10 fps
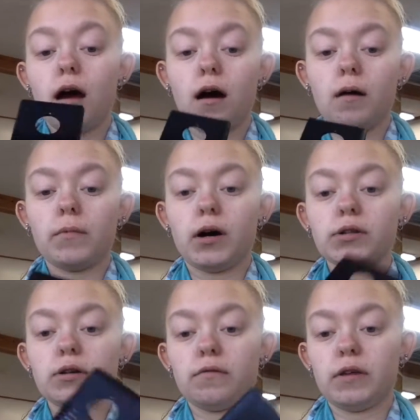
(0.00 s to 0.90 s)

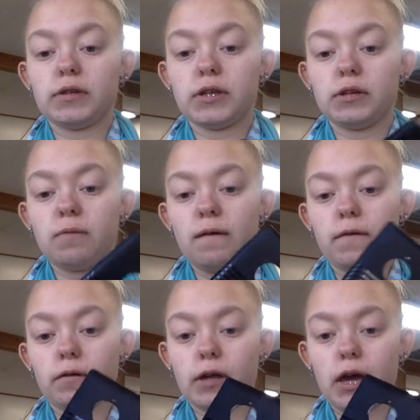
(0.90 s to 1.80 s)
Also, this is my
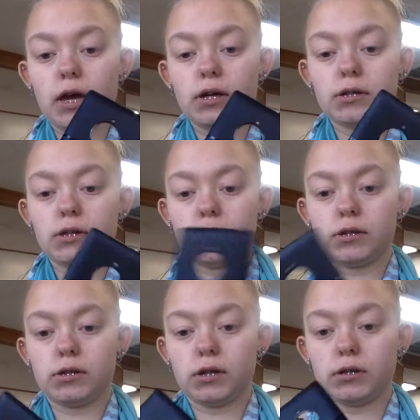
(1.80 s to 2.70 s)
phone case.
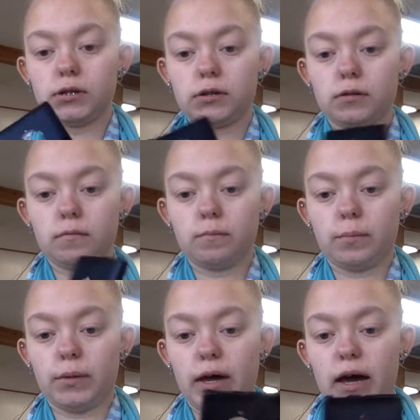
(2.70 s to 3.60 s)
It's just
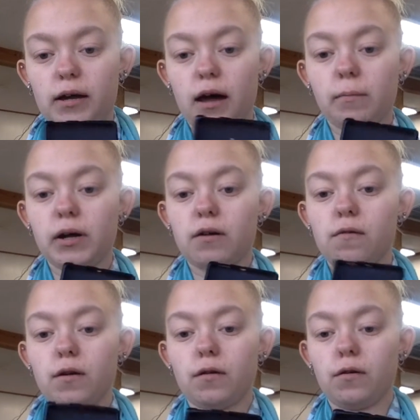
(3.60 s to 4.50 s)
black. I'm gonna
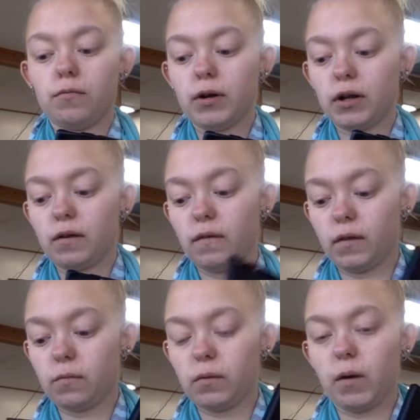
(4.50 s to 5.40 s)
order a new one because
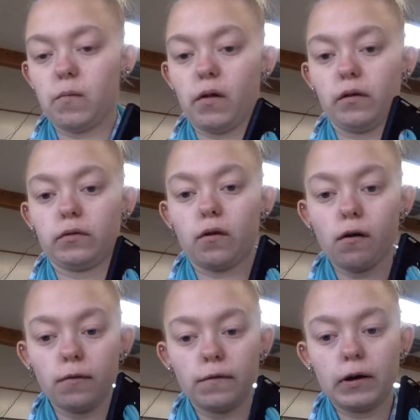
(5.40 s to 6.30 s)
this was my brother's
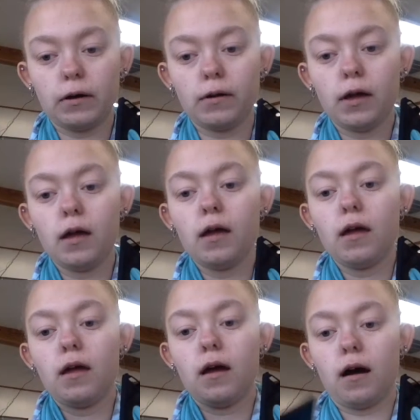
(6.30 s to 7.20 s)
old phone,
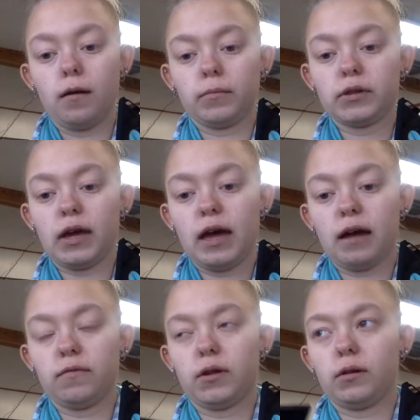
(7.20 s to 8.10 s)
because I
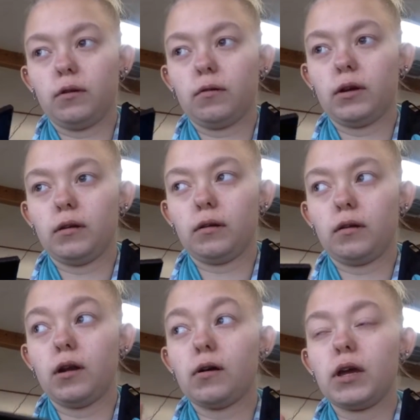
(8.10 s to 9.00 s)
had the
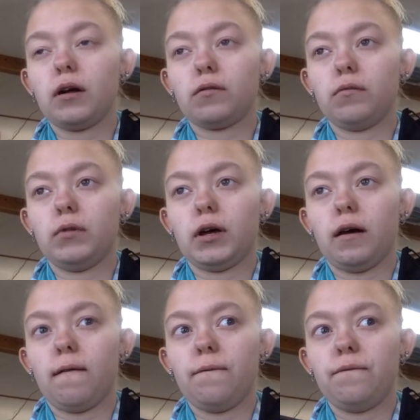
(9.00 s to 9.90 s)
Nokia
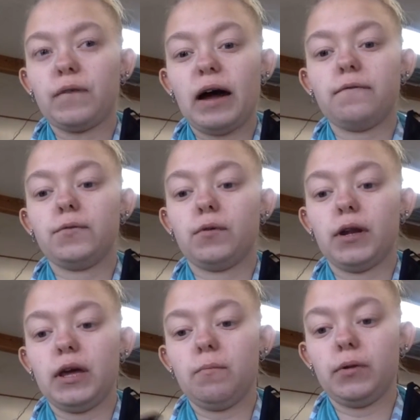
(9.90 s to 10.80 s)
Lumina
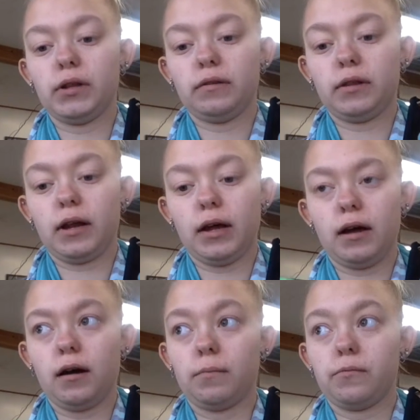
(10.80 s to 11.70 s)
520, but instead
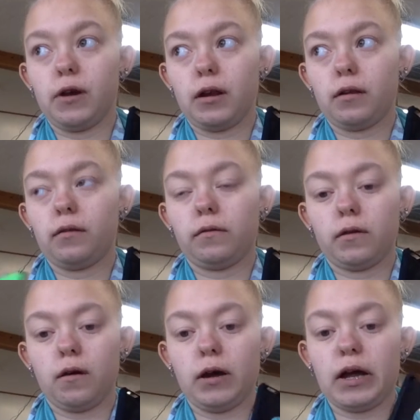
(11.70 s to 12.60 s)
I upgraded,
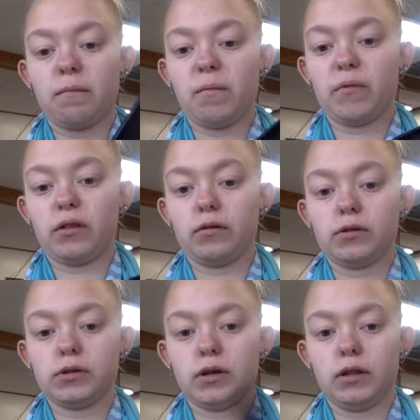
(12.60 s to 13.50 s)
so I got my
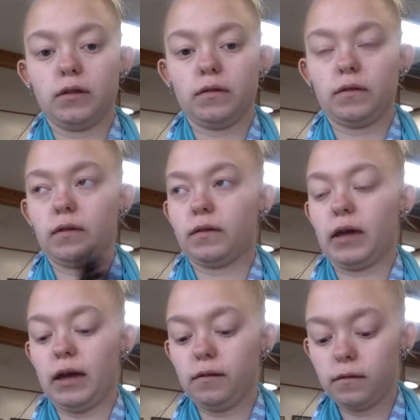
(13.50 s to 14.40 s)
brother's in this
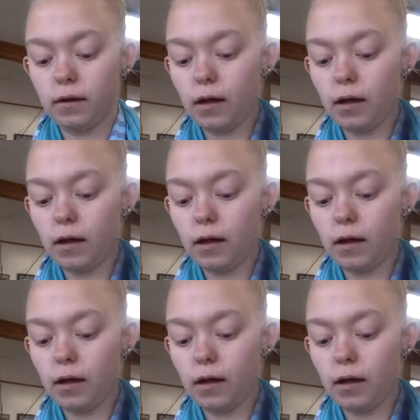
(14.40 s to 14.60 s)
case.